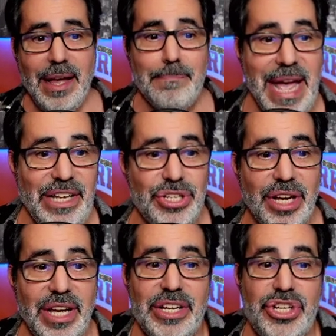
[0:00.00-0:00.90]
Mitch
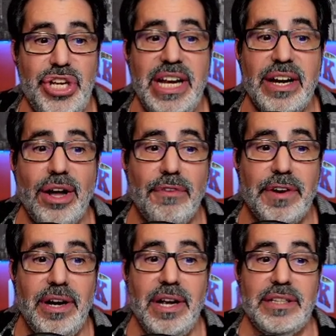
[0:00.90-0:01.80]
cheated
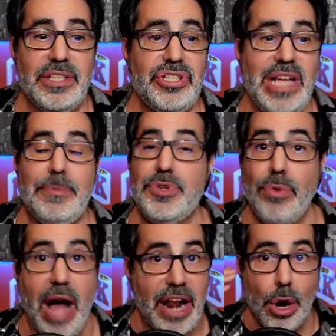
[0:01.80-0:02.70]
over to stop
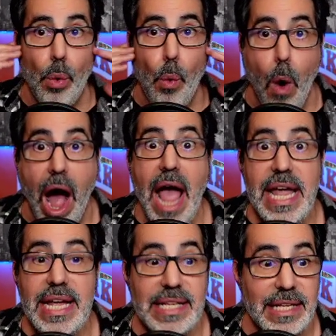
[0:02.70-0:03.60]
Drew. I don't know why
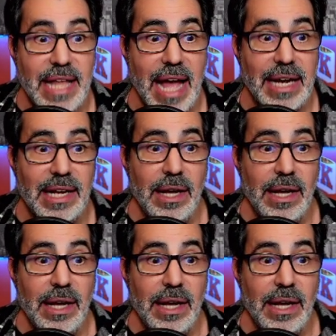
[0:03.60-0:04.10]
he did that.